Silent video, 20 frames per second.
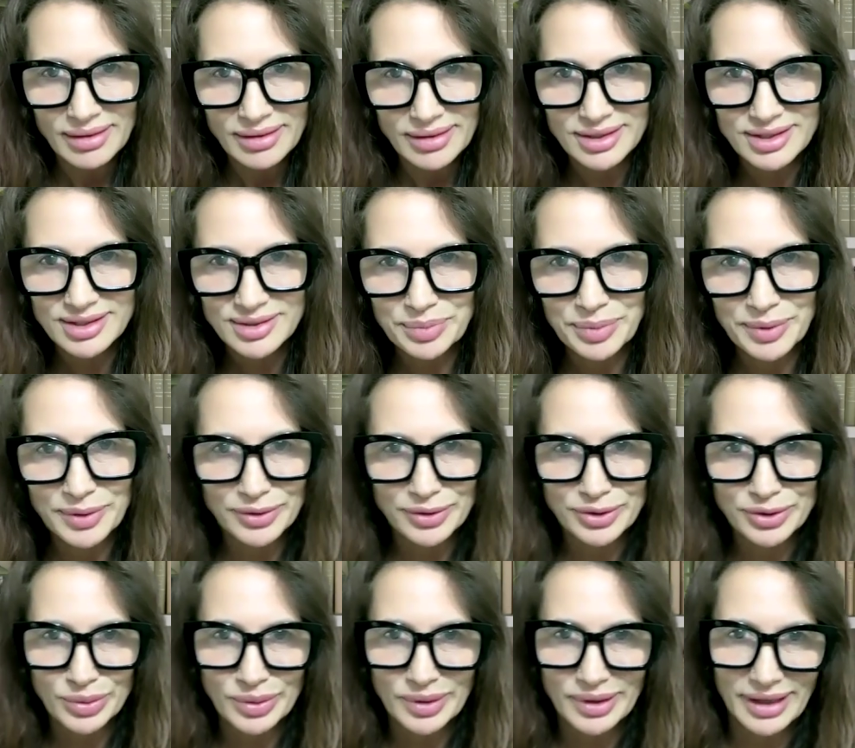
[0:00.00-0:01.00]
the
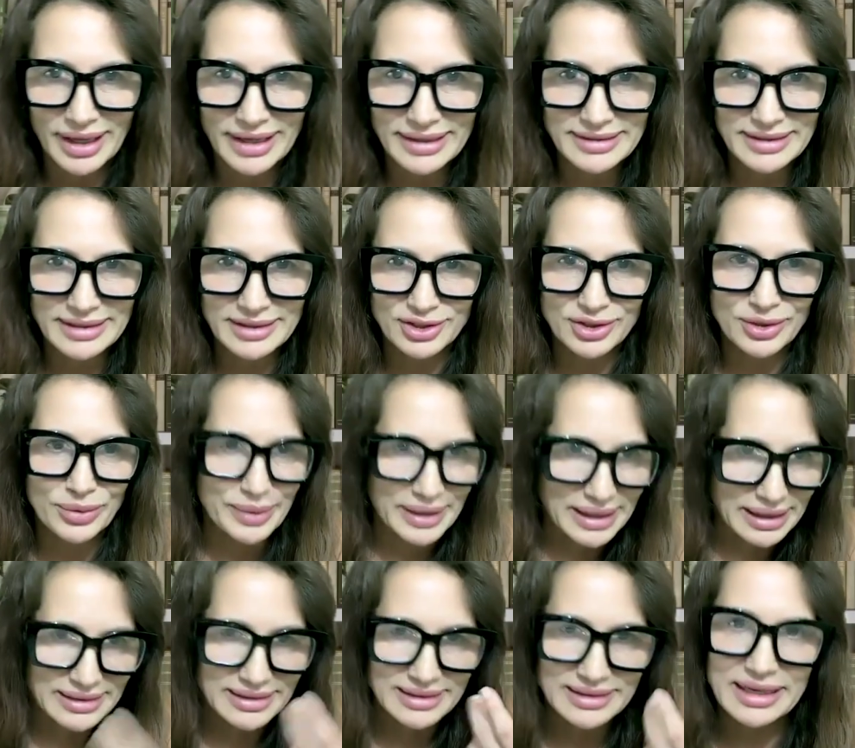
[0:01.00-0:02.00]
spiritual lessons so we
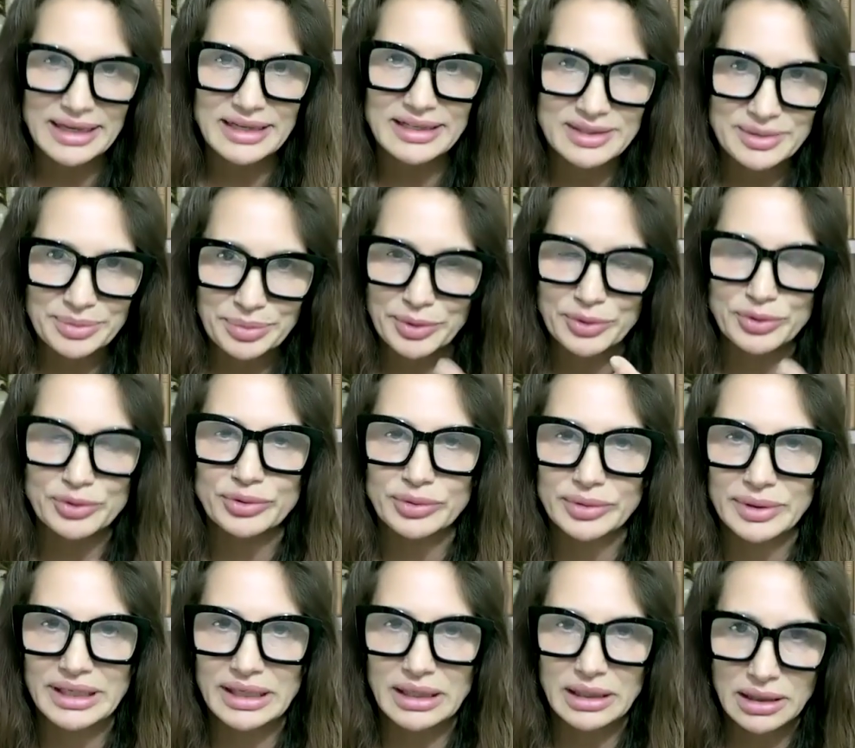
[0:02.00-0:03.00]
can stay
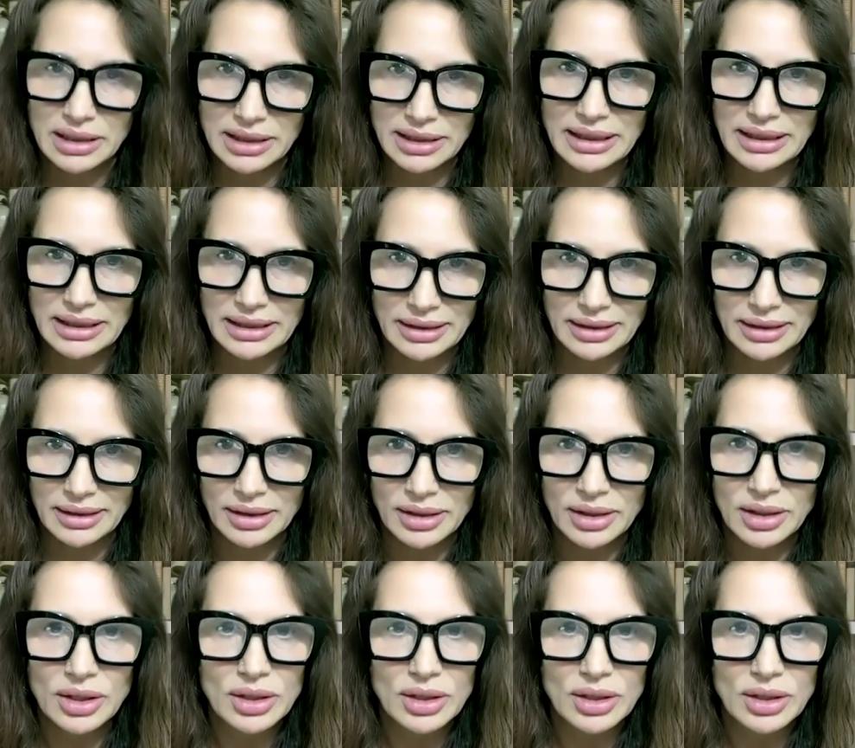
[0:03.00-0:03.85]
spiritually clean.